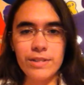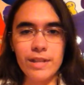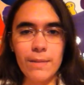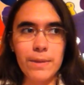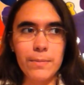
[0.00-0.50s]
is
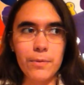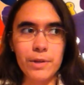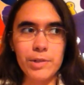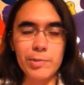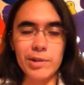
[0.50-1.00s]
that people
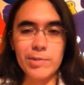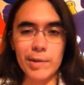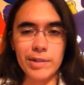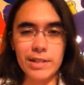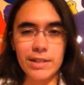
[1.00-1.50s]
were
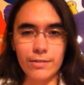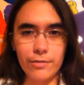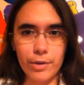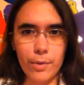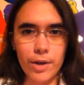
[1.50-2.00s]
expecting
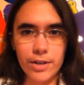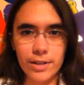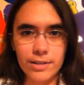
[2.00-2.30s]
free water.